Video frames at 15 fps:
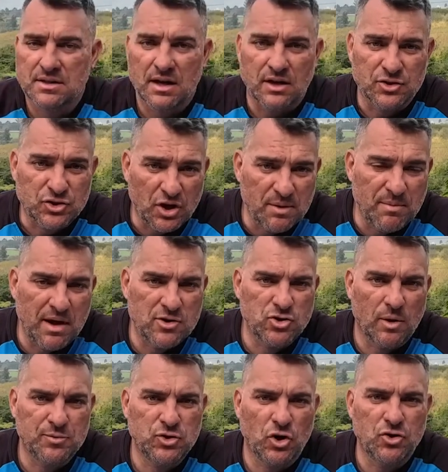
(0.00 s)
I'll show you my
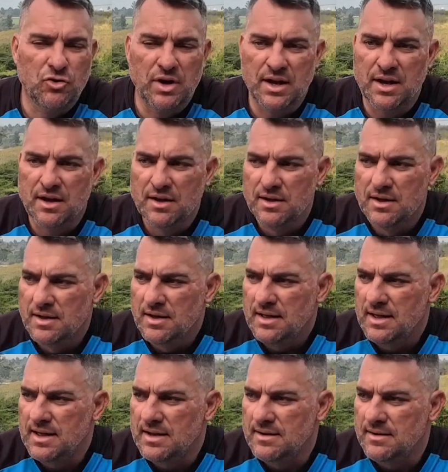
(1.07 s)
drop shot rig,
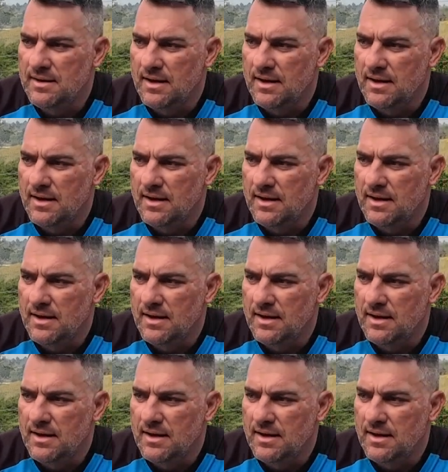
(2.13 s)
and